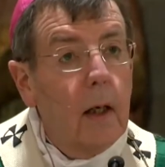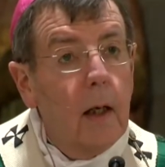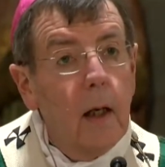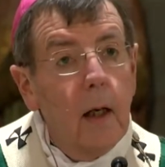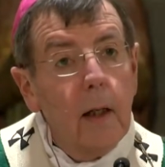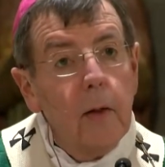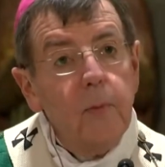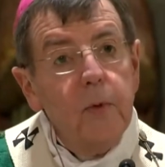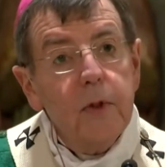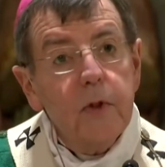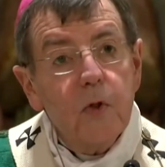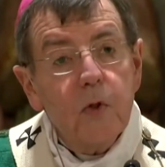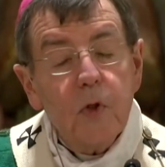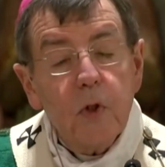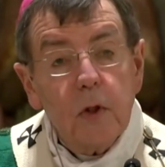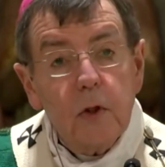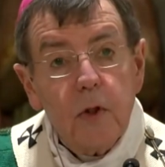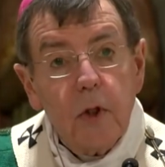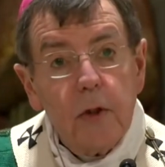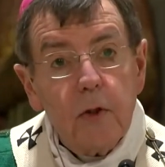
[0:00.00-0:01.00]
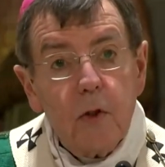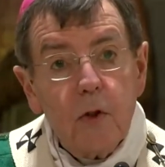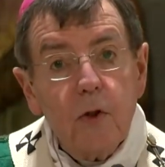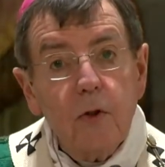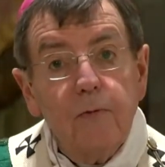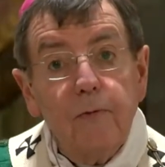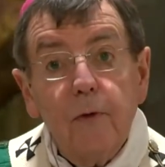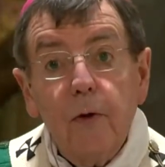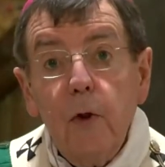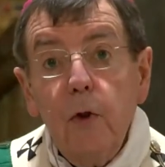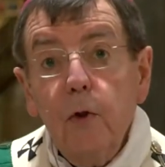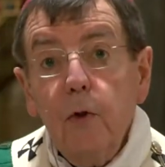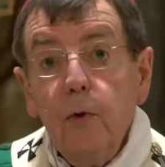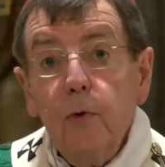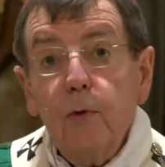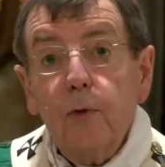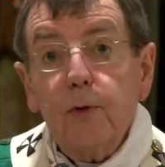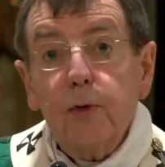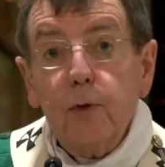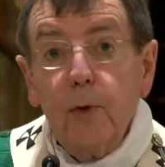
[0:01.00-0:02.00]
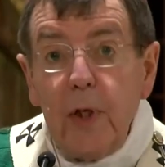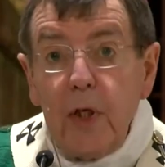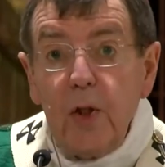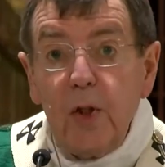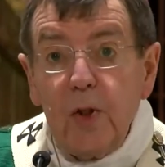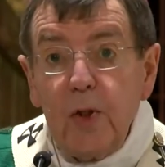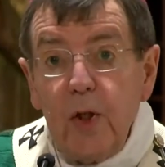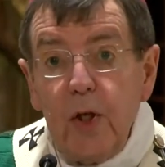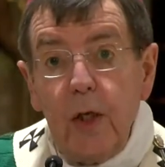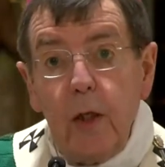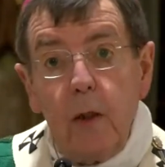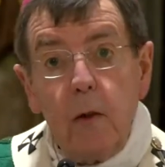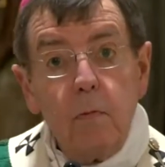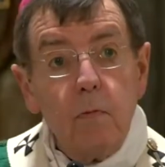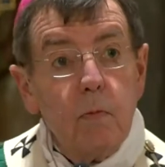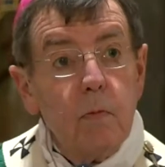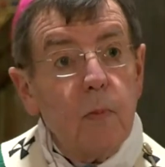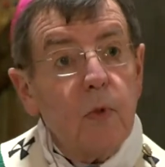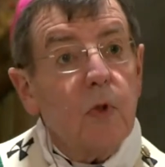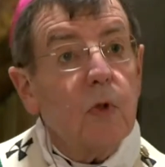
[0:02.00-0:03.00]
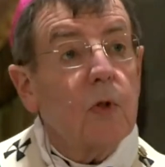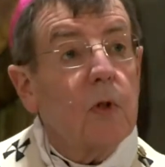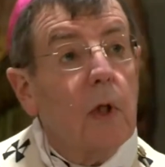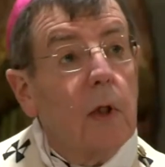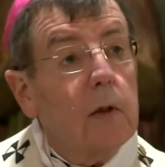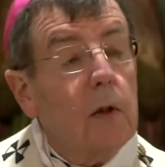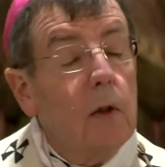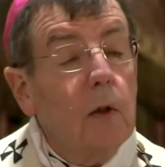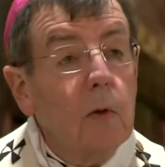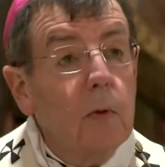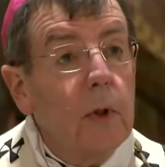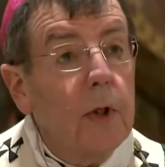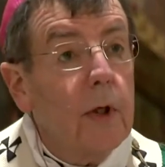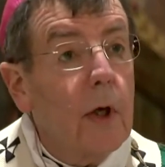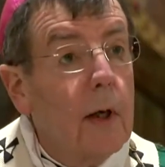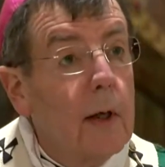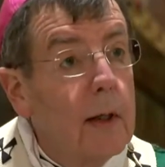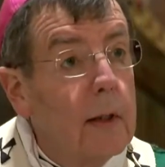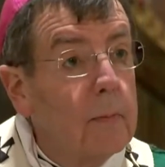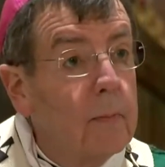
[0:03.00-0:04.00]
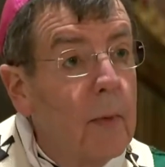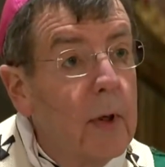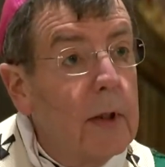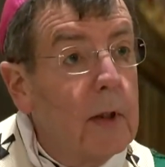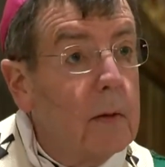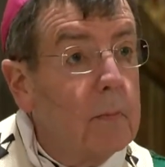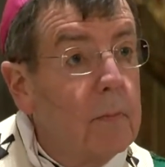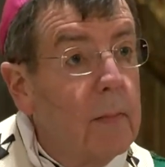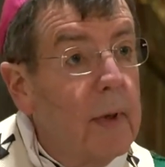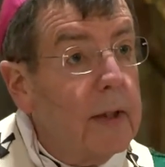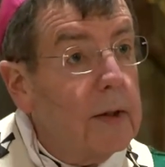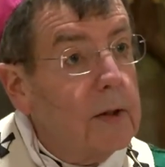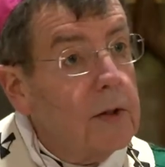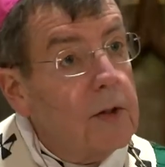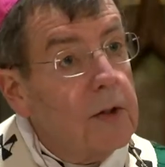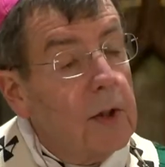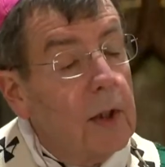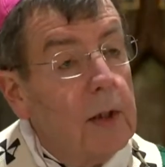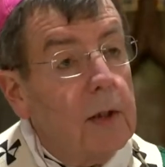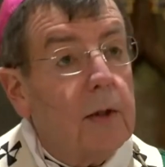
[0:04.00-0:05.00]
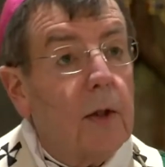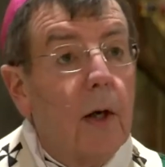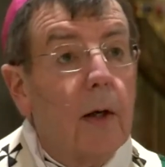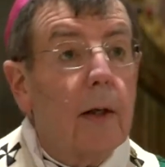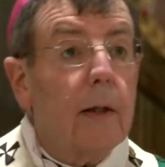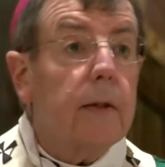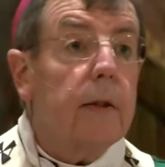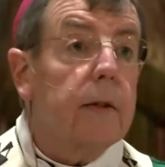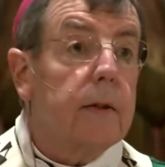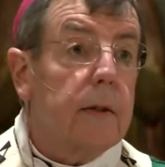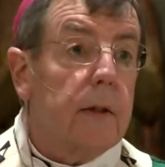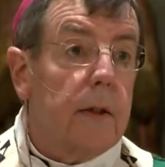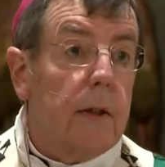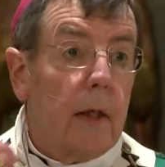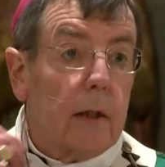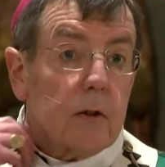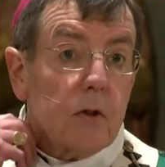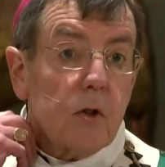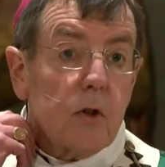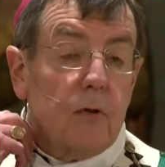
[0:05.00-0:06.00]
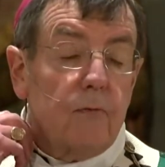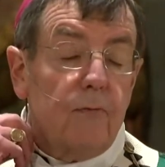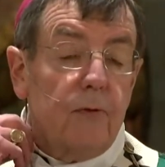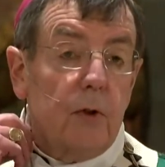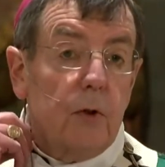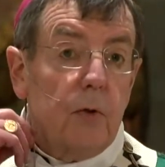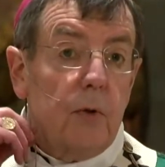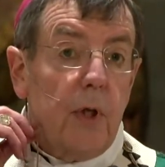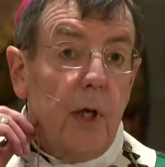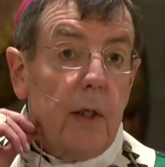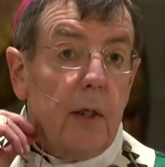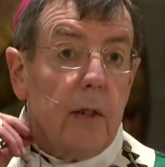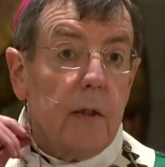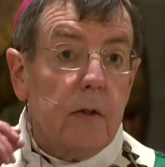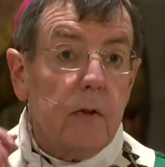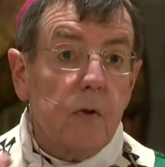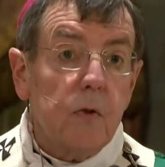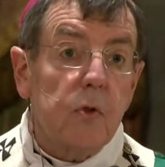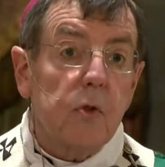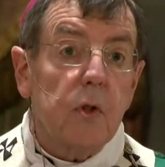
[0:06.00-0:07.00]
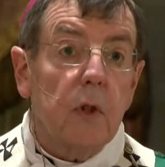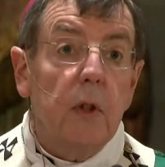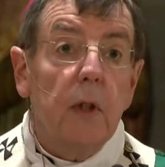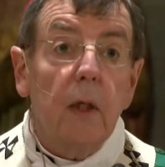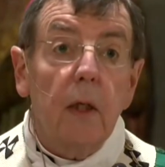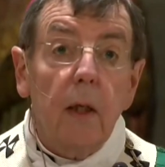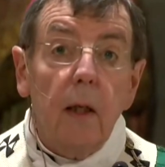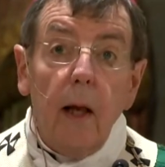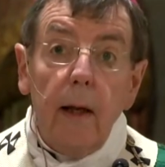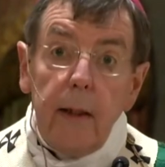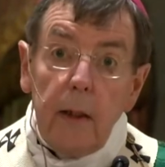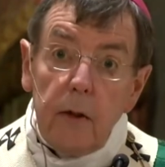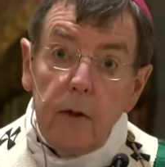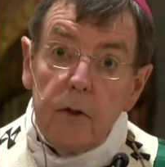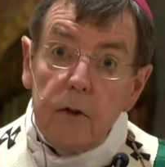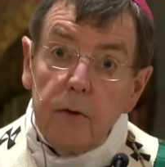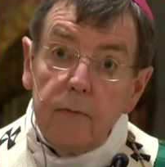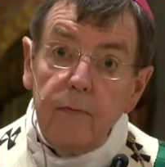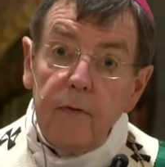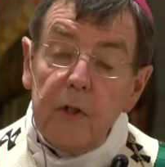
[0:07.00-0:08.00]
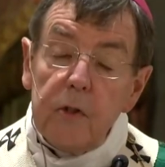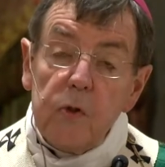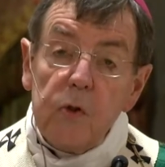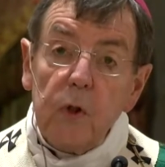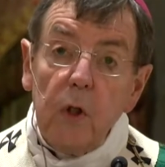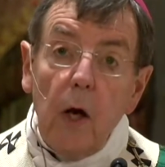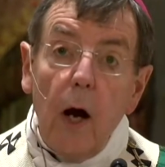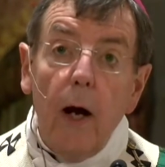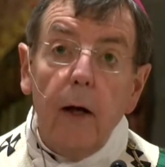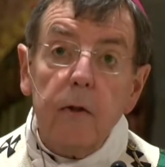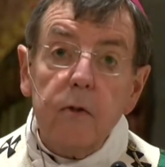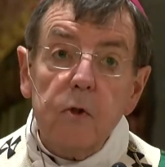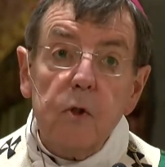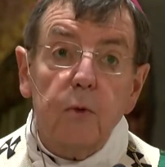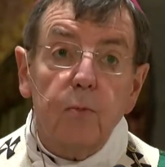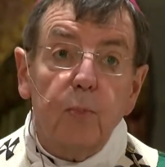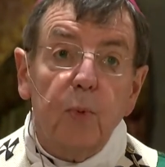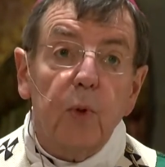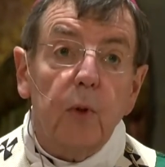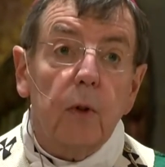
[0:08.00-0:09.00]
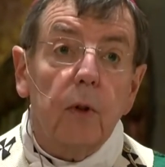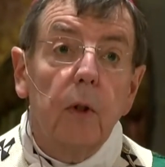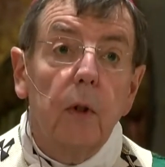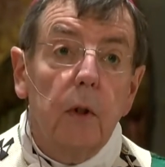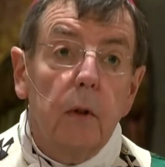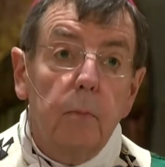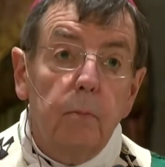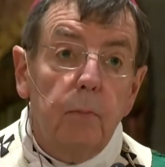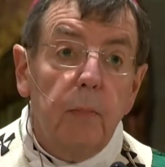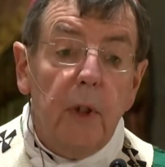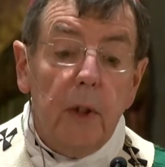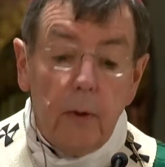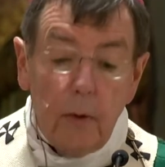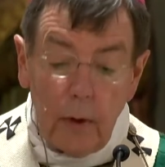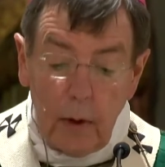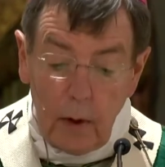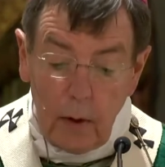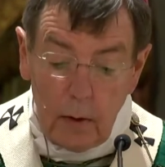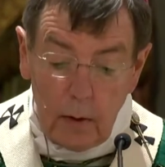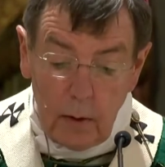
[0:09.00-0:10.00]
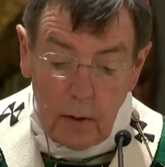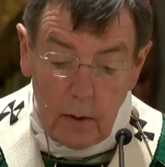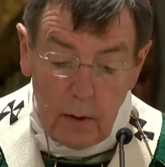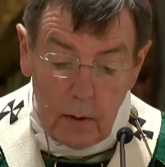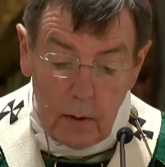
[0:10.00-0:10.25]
I would suggest for you three themes that you and I might meditate on in the next few days in light of this gospel miracle.